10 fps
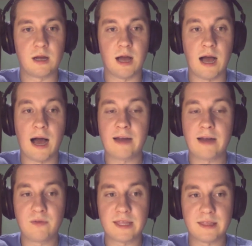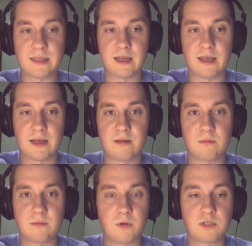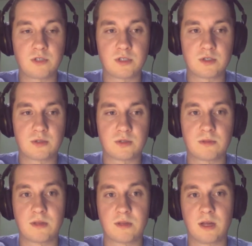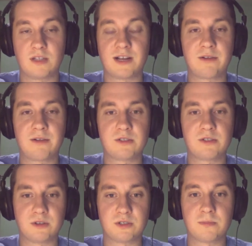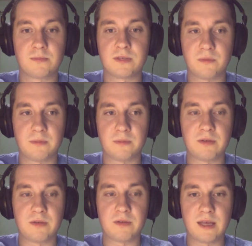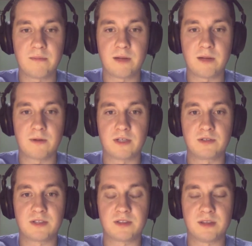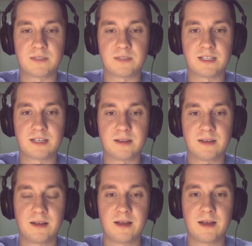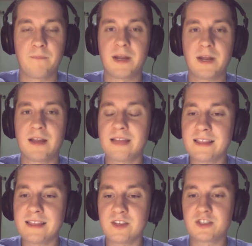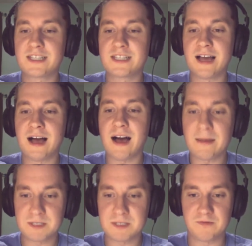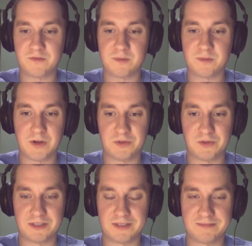I don't think that the gyro controls will be for me with the game. I'd probably use the thumbstick. But I like that there's the option for both.